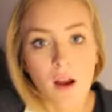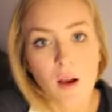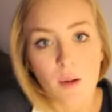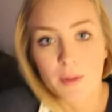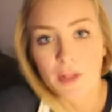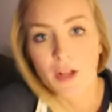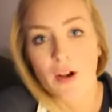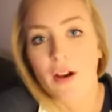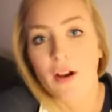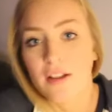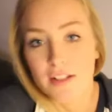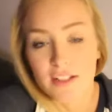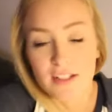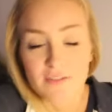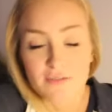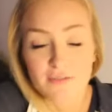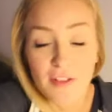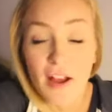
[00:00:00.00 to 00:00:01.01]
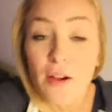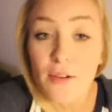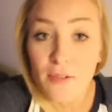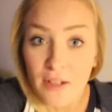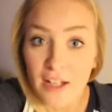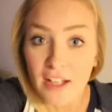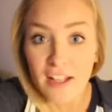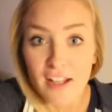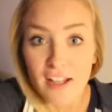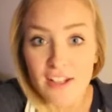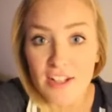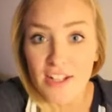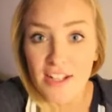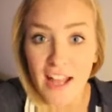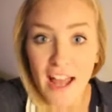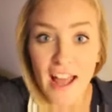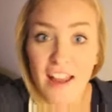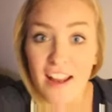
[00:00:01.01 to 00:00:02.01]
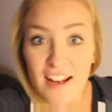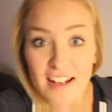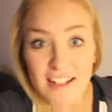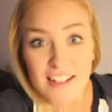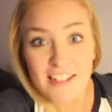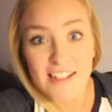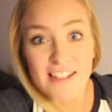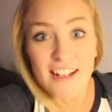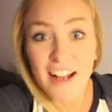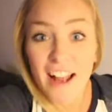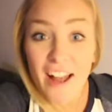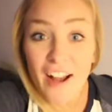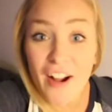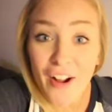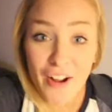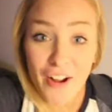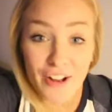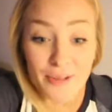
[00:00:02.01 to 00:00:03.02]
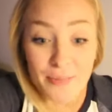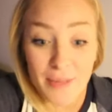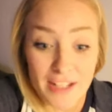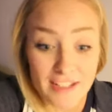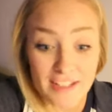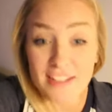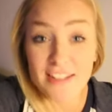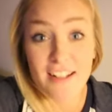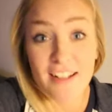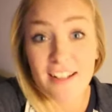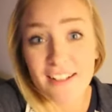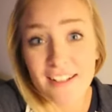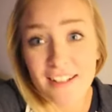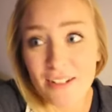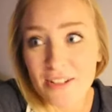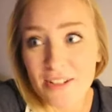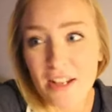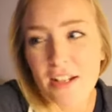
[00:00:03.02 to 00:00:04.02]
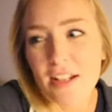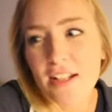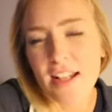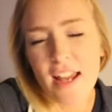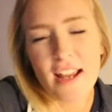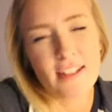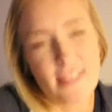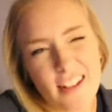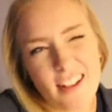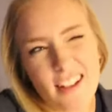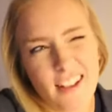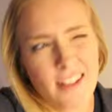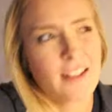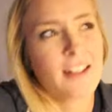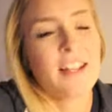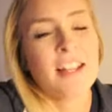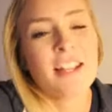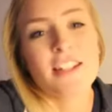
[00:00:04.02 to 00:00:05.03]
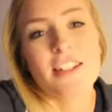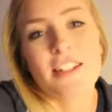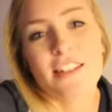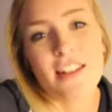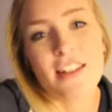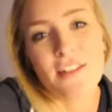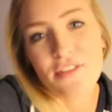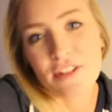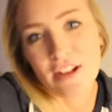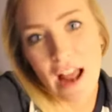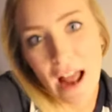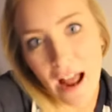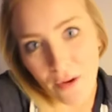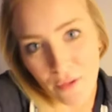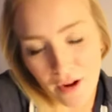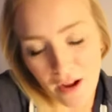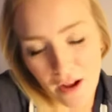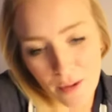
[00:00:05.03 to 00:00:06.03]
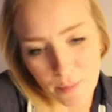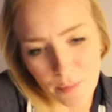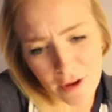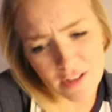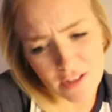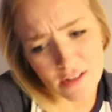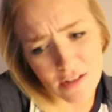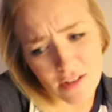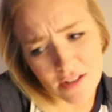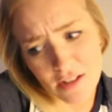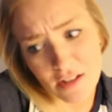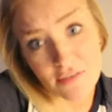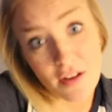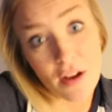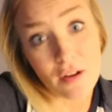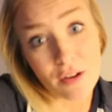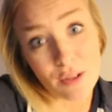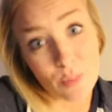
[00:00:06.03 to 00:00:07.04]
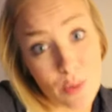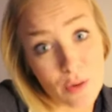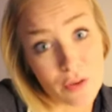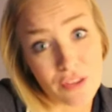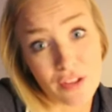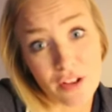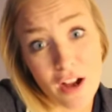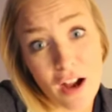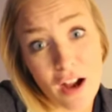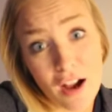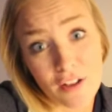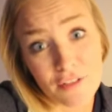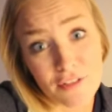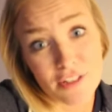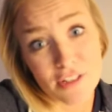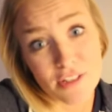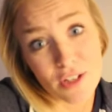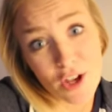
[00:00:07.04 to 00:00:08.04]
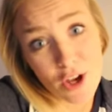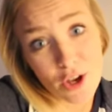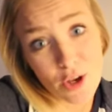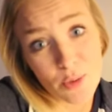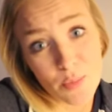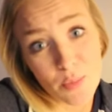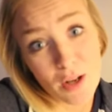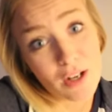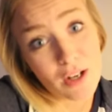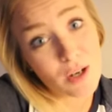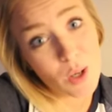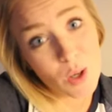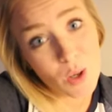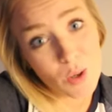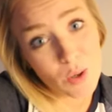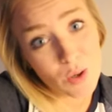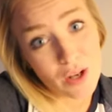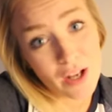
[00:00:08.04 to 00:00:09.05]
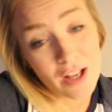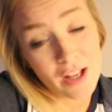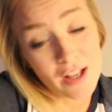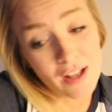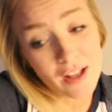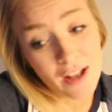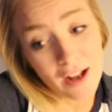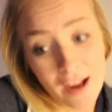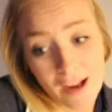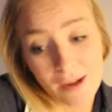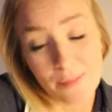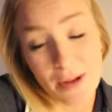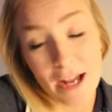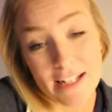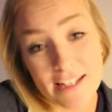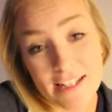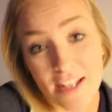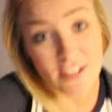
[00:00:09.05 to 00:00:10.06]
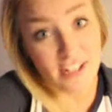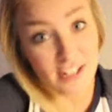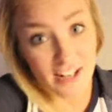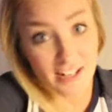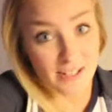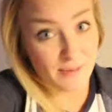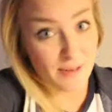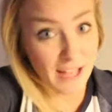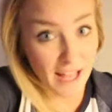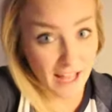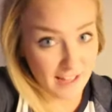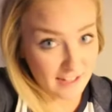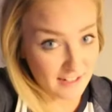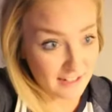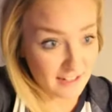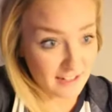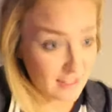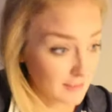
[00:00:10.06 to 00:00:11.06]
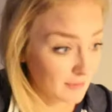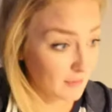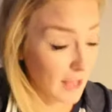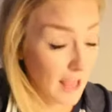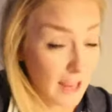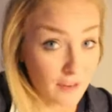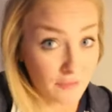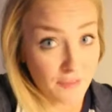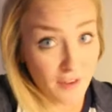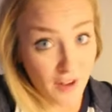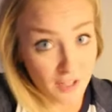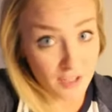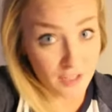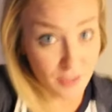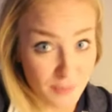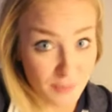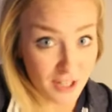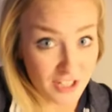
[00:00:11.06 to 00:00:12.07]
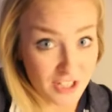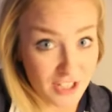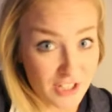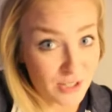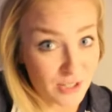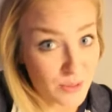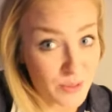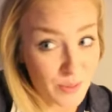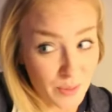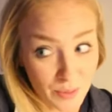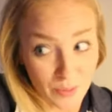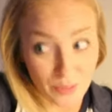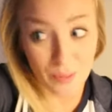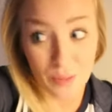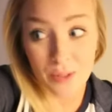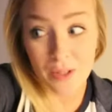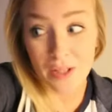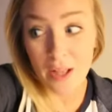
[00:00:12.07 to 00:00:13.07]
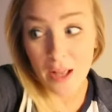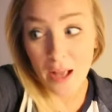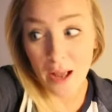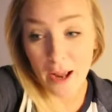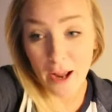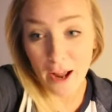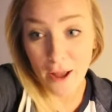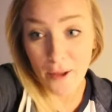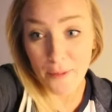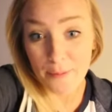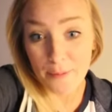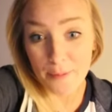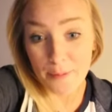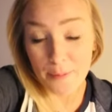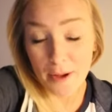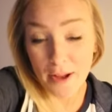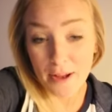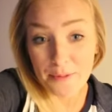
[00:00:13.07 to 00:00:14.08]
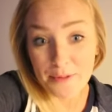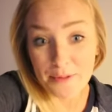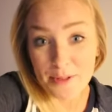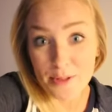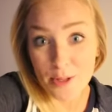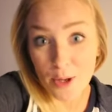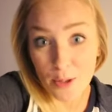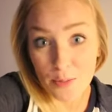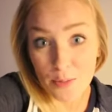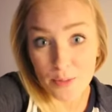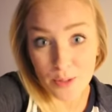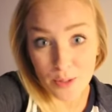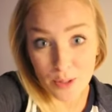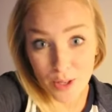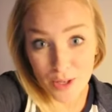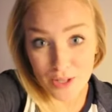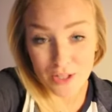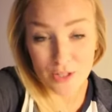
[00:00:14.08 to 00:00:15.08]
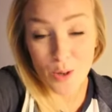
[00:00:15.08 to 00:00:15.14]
Oh my god, it felt like it took ages to get home. It didn't. It only takes like just over an hour, but it just felt like we were in the car for so long. I had such a nice weekend, ate far too much as you saw, but it was so good.